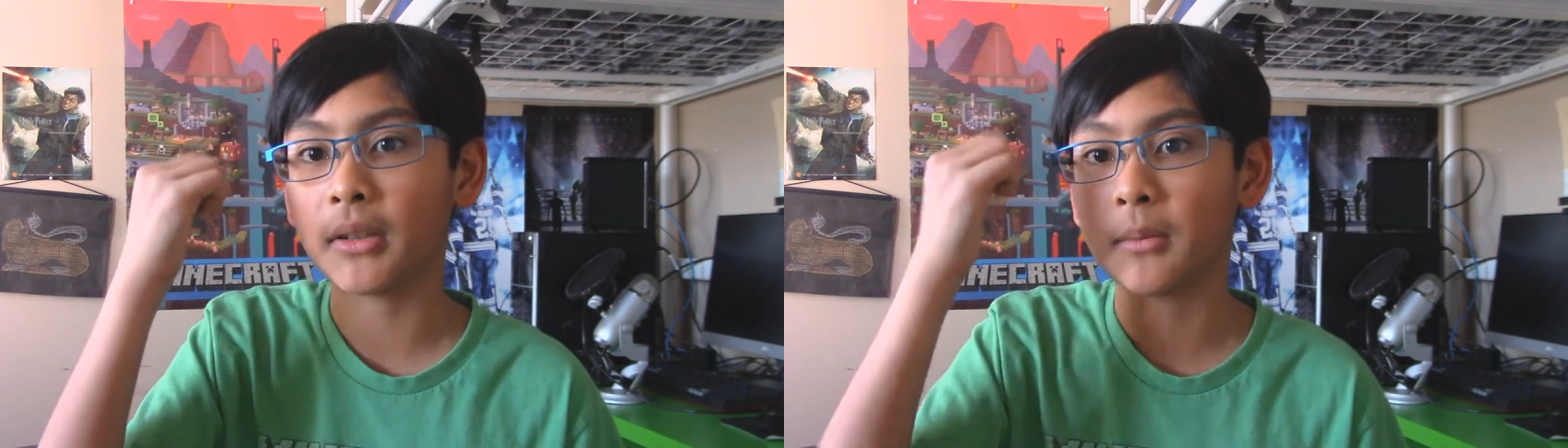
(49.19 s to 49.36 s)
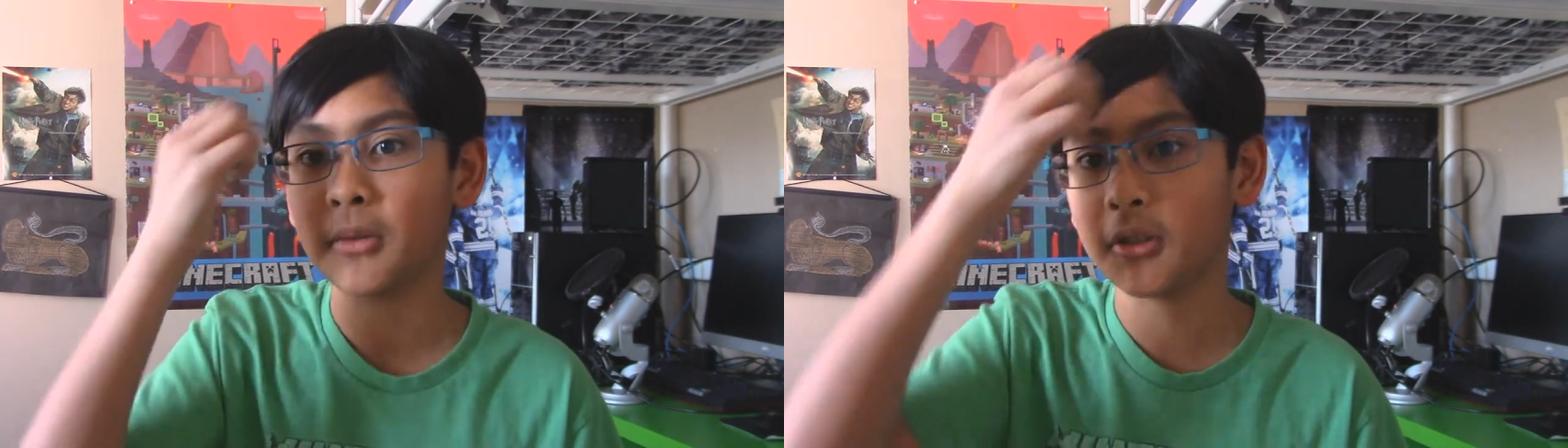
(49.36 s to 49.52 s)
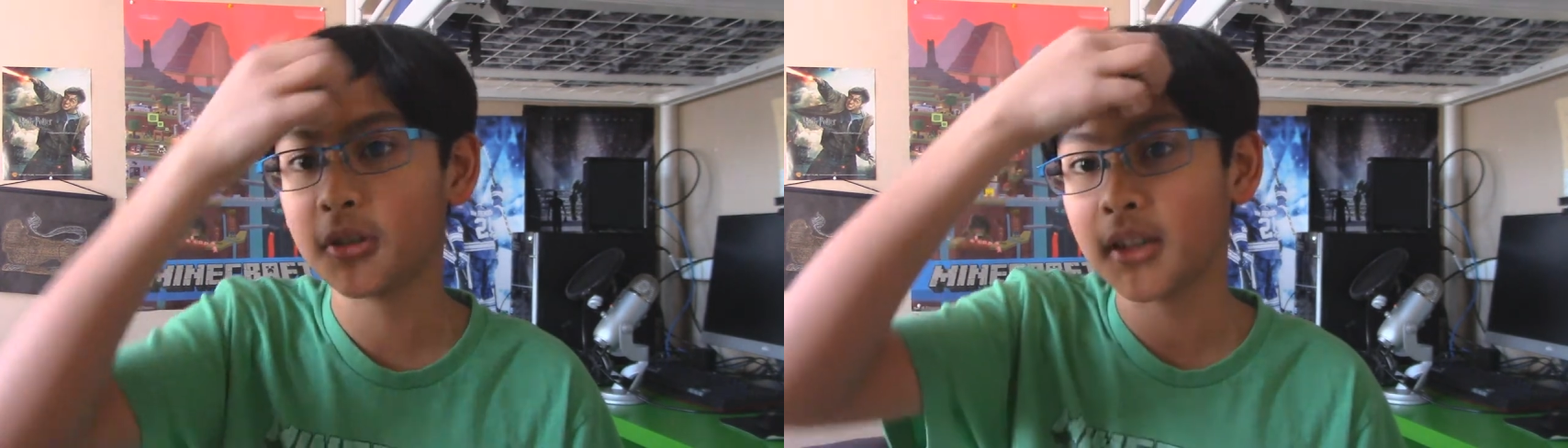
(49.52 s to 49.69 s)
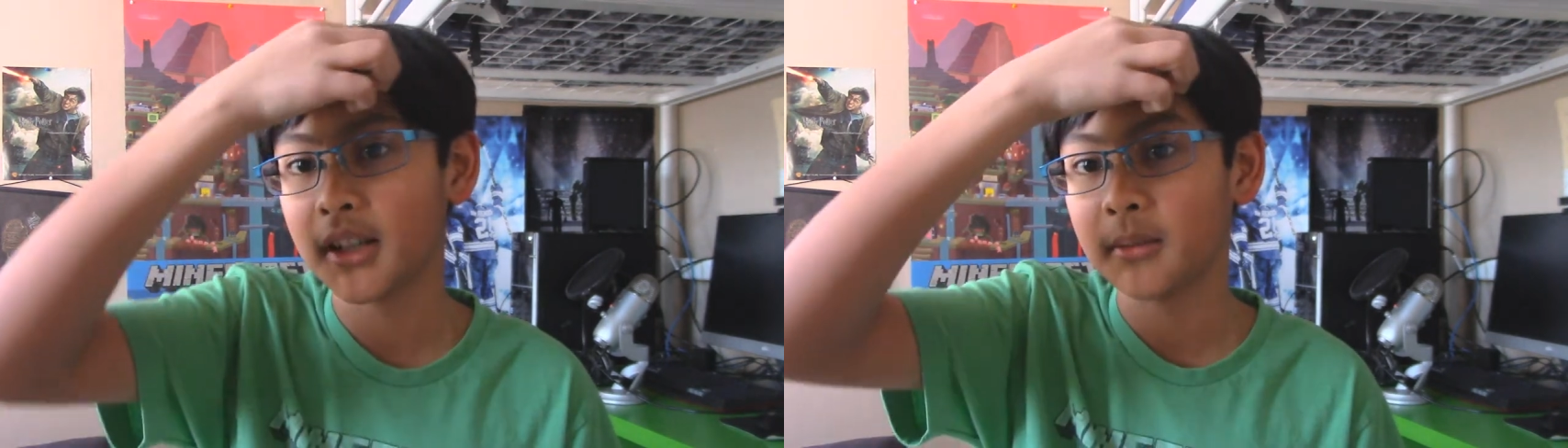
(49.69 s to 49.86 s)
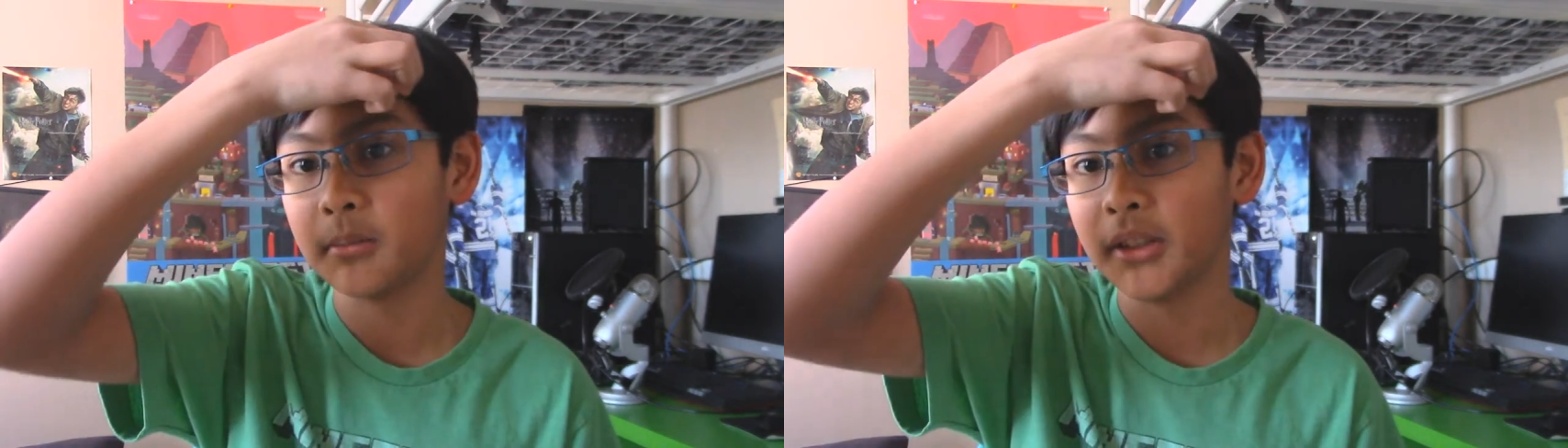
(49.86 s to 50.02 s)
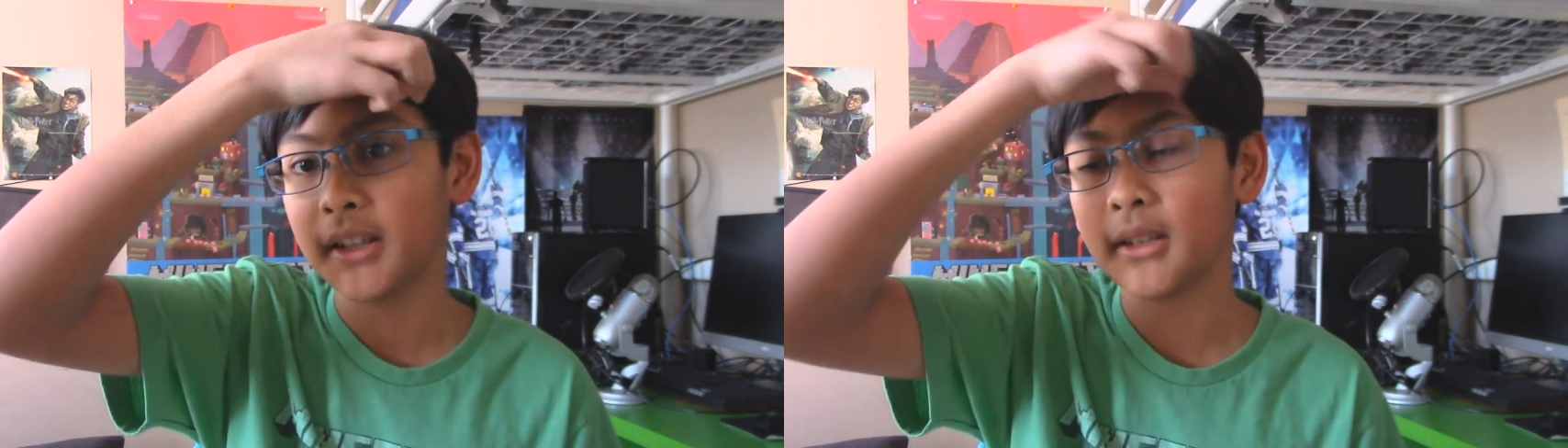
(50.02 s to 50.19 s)
computer and I
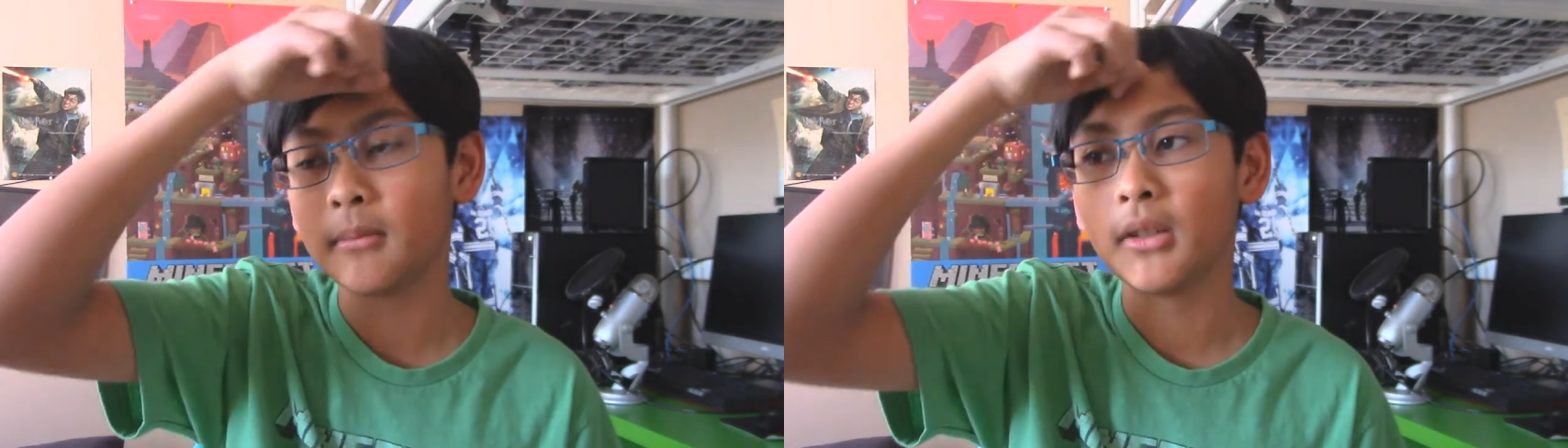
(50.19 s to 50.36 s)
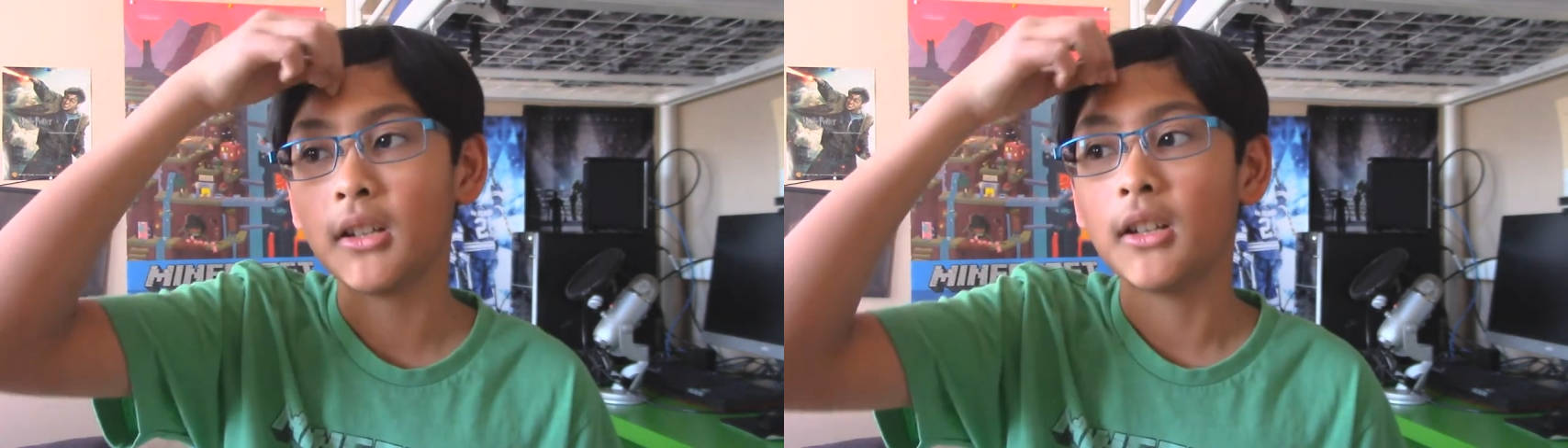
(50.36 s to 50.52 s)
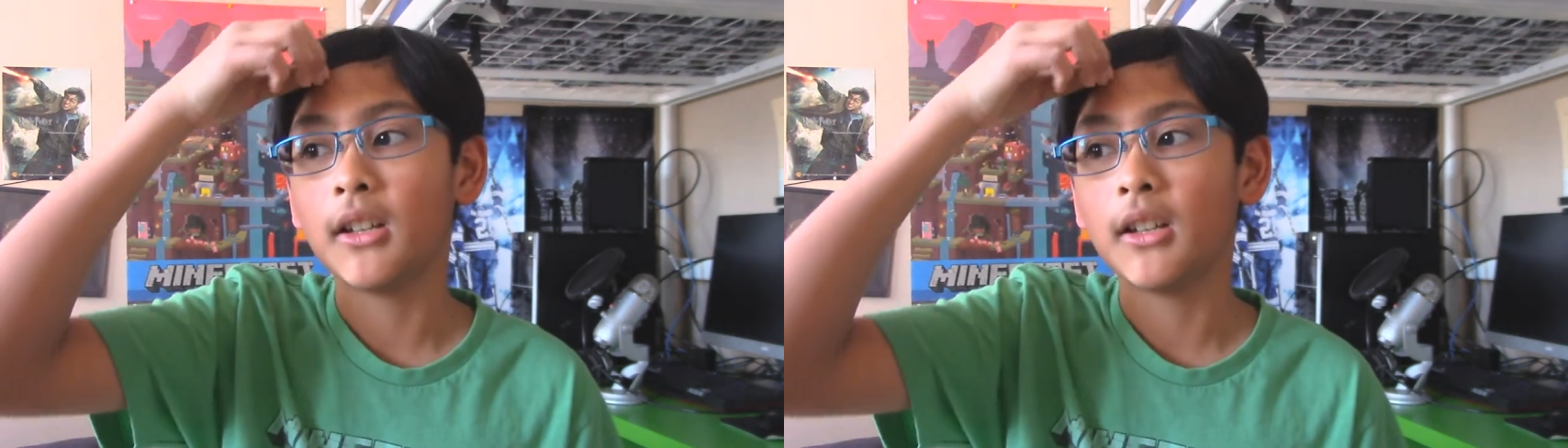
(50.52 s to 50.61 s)
can play them.